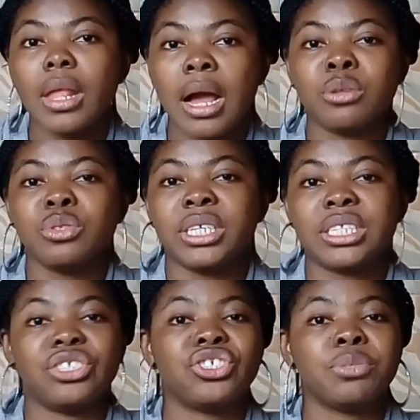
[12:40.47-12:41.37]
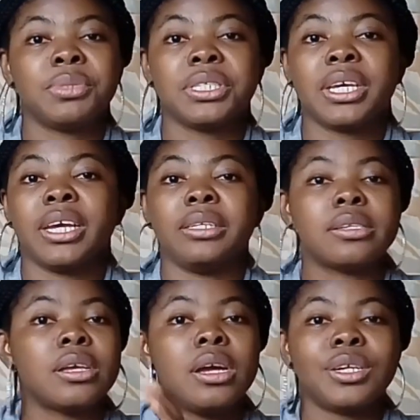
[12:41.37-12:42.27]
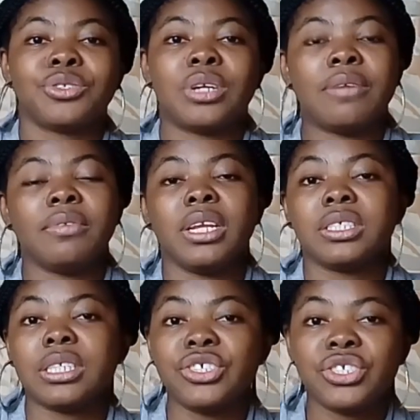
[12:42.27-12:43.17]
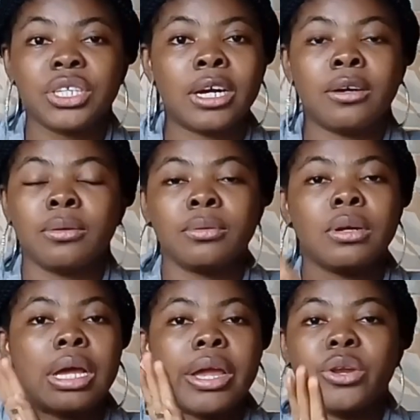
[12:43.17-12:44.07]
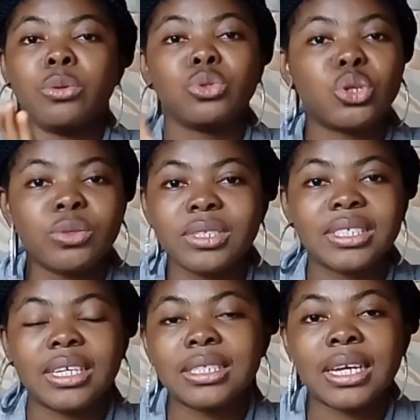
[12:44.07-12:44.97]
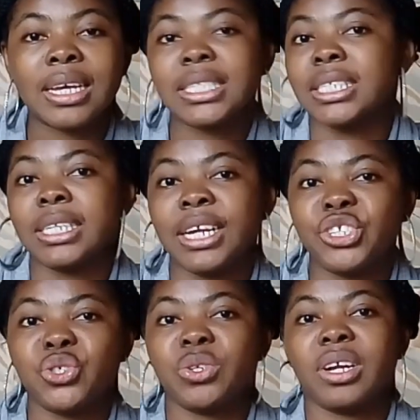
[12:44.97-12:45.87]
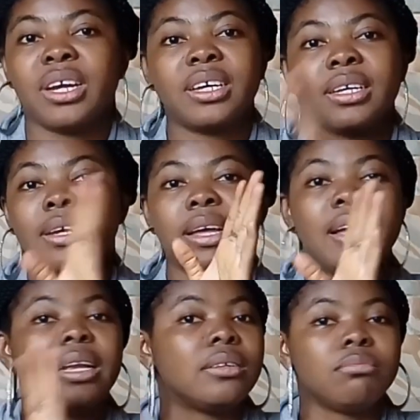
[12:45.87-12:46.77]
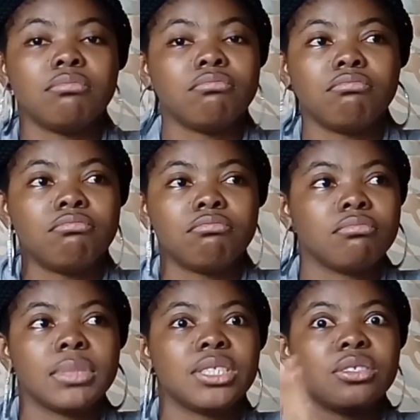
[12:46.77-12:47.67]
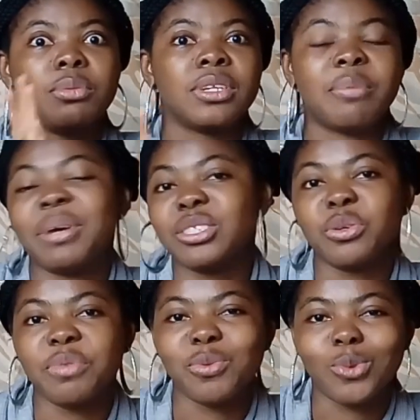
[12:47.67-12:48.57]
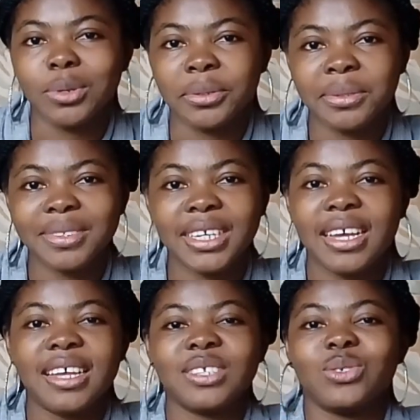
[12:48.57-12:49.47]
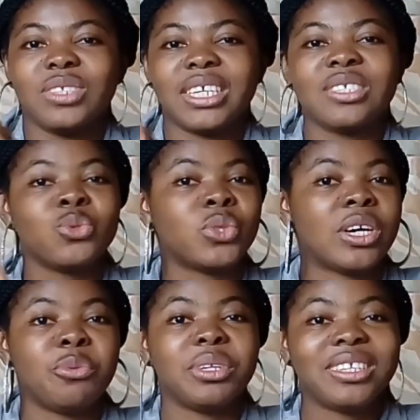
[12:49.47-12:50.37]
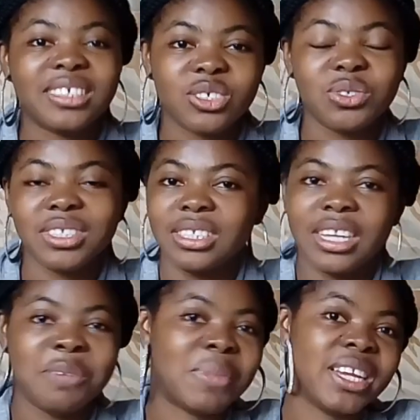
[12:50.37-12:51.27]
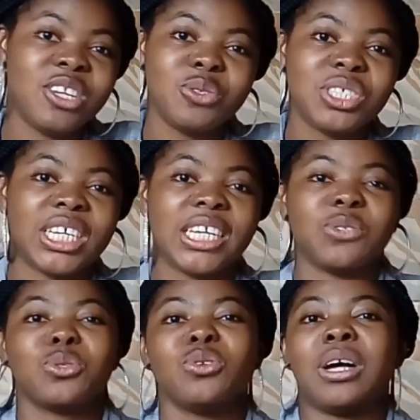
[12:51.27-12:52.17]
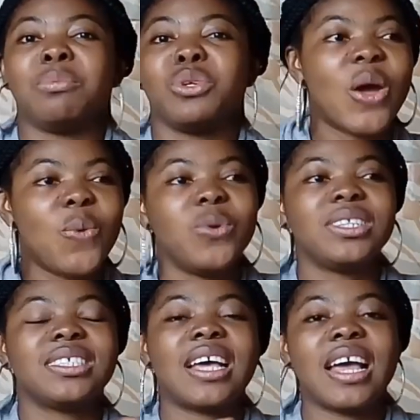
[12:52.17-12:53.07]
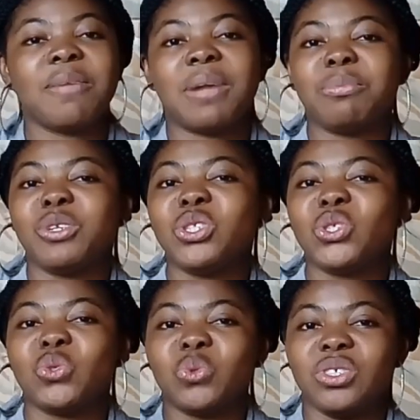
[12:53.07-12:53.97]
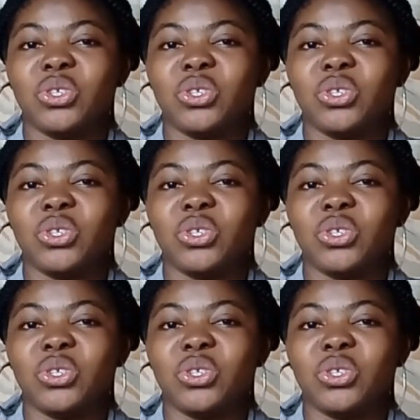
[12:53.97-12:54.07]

how to get a cheap ticket, travel essential, tourist centers in Nigeria and some other part of the world. So that is what I'll be discussing in my new channel. So with time, I'm going to